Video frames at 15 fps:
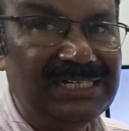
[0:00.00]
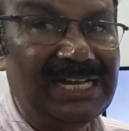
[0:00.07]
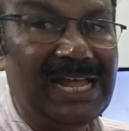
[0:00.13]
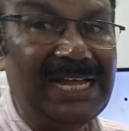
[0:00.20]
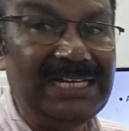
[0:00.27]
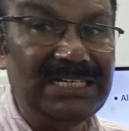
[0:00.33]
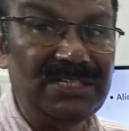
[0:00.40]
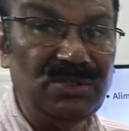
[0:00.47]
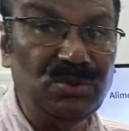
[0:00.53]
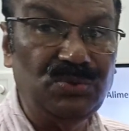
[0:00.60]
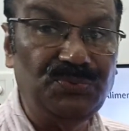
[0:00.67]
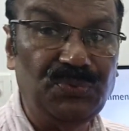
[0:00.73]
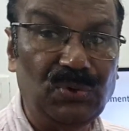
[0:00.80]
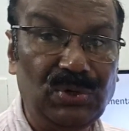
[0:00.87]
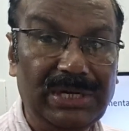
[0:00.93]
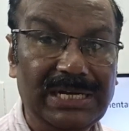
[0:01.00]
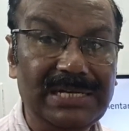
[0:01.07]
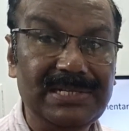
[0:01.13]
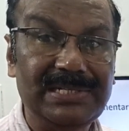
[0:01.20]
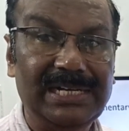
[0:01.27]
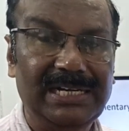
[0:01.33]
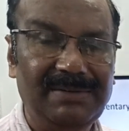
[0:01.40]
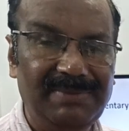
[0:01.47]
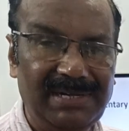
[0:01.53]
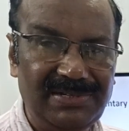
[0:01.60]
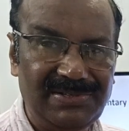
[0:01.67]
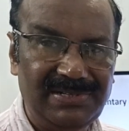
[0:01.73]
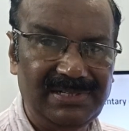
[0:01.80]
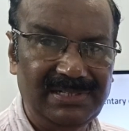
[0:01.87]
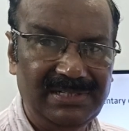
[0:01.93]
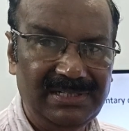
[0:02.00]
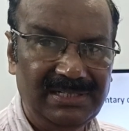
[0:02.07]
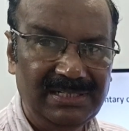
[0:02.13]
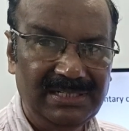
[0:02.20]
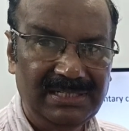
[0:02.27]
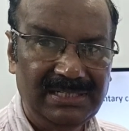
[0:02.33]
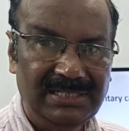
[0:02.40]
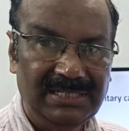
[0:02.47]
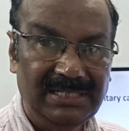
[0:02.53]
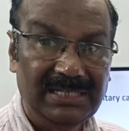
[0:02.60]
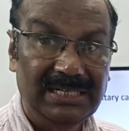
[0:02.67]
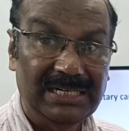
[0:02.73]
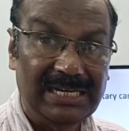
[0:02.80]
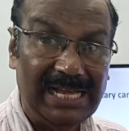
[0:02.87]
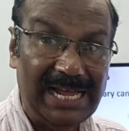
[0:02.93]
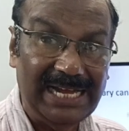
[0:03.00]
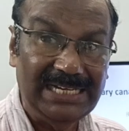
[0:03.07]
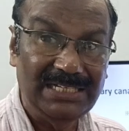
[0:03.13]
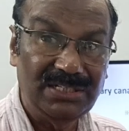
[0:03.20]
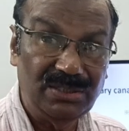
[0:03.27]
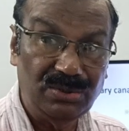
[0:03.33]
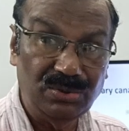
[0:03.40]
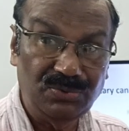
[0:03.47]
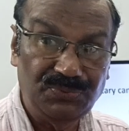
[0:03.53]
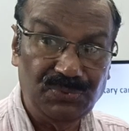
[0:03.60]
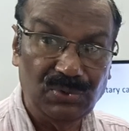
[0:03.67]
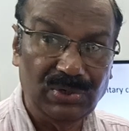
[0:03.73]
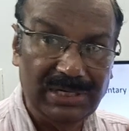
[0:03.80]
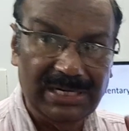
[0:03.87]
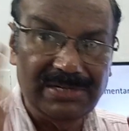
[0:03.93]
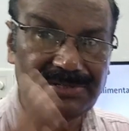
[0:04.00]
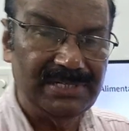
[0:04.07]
9 to 14 segments. 9 to 14